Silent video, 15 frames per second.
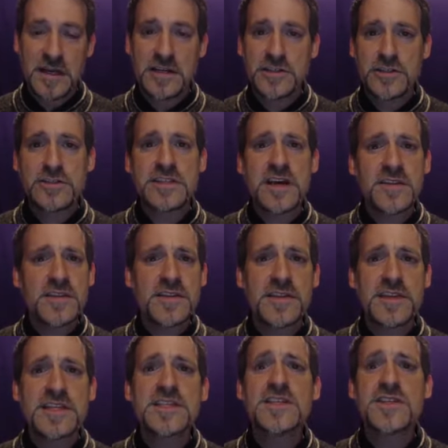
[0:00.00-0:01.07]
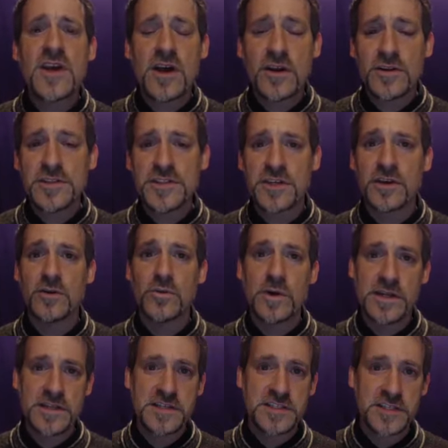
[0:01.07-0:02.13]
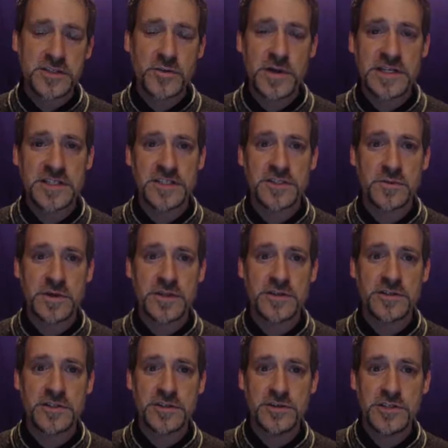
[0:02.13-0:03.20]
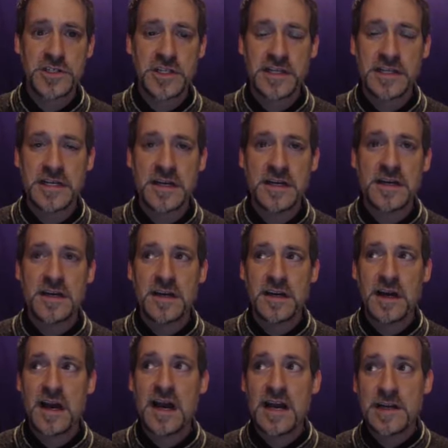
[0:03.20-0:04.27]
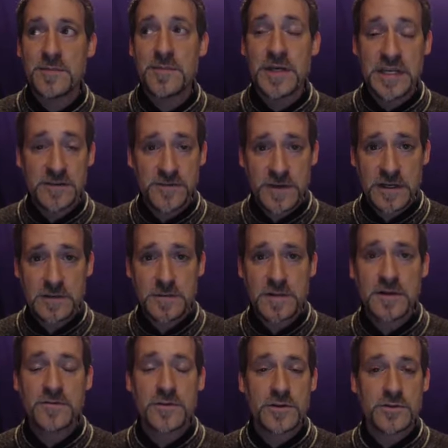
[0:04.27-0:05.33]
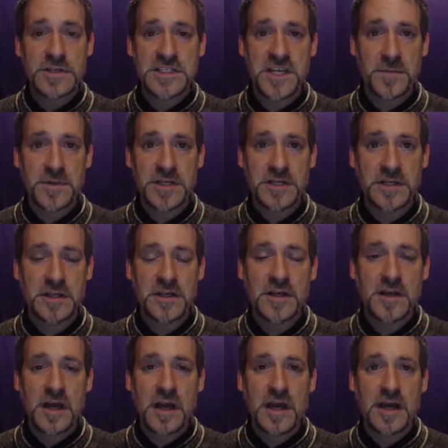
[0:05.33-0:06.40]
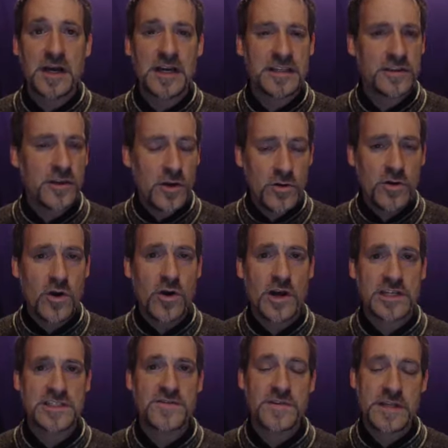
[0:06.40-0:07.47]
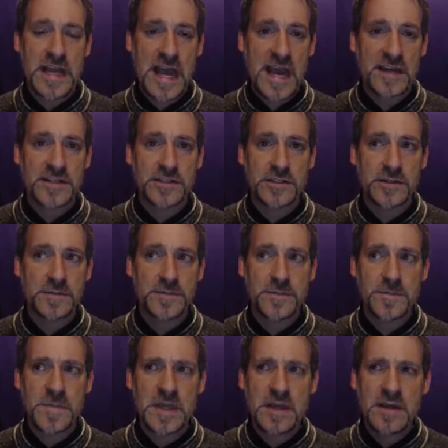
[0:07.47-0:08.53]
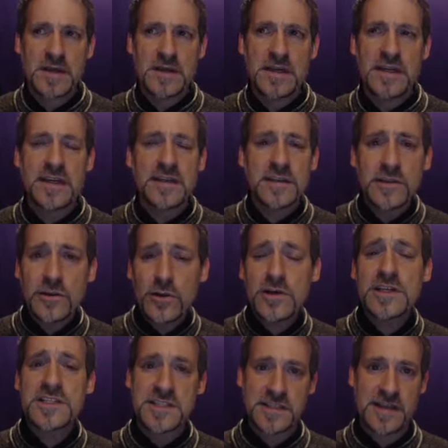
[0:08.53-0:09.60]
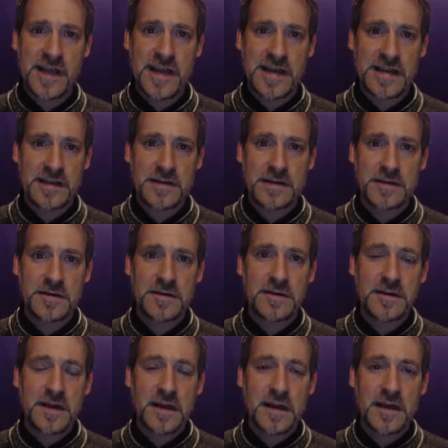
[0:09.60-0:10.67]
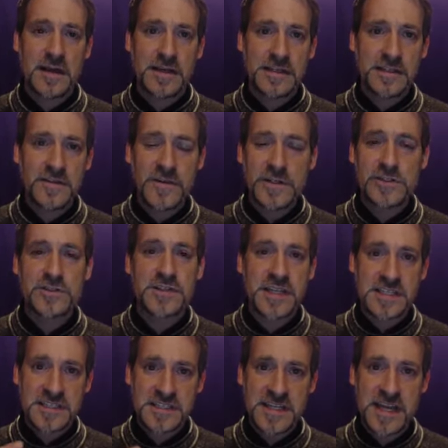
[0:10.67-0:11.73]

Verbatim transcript: And it turns out that this is also one of these situations where there's usually a high benefit for the recipient uh, and low cost for the actor. It looks like uh, individuals that